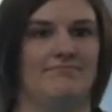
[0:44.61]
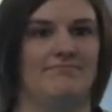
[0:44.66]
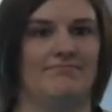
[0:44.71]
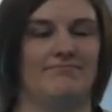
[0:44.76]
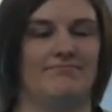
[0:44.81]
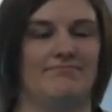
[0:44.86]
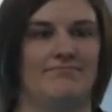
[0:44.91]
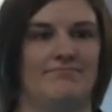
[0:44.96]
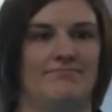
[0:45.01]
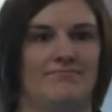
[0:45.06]

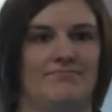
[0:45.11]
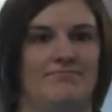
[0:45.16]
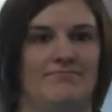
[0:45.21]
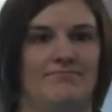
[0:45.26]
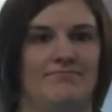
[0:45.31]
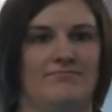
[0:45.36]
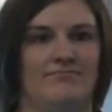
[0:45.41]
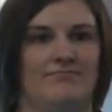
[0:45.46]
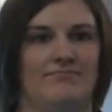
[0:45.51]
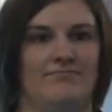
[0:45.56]

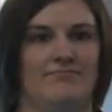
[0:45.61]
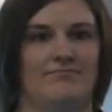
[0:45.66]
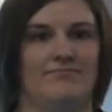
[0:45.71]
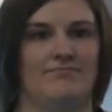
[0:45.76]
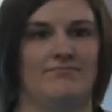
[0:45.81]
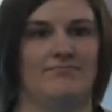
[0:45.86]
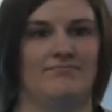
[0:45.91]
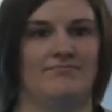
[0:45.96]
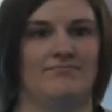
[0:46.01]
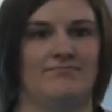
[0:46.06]

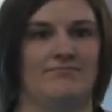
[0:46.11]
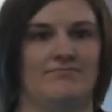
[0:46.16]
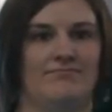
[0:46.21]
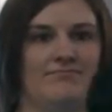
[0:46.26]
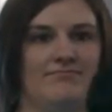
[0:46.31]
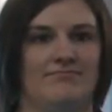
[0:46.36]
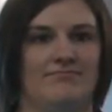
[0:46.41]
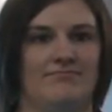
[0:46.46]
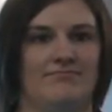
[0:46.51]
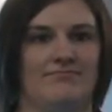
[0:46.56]

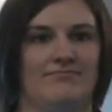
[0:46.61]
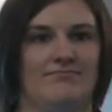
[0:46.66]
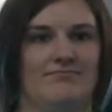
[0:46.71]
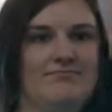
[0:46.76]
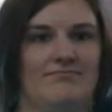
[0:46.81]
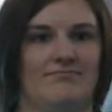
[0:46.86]
[no speech]